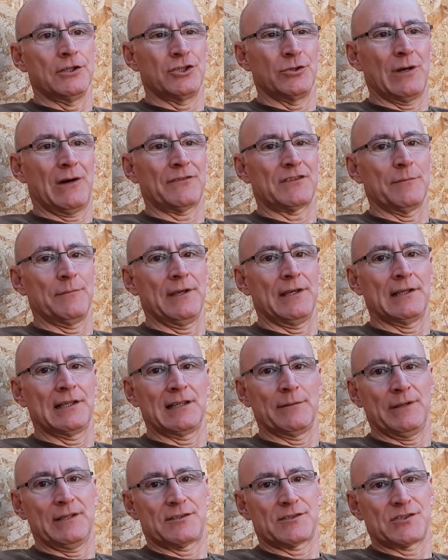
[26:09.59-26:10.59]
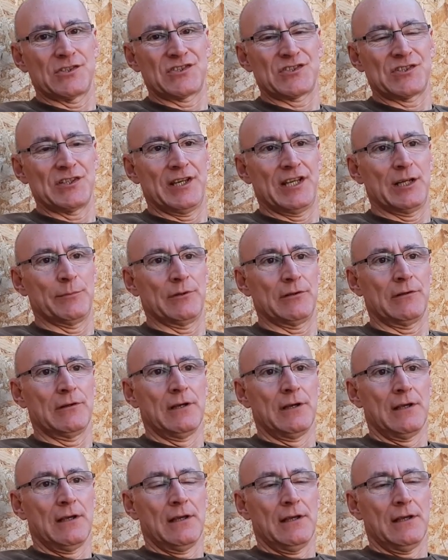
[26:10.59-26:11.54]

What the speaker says: do have to be a little bit sustainable.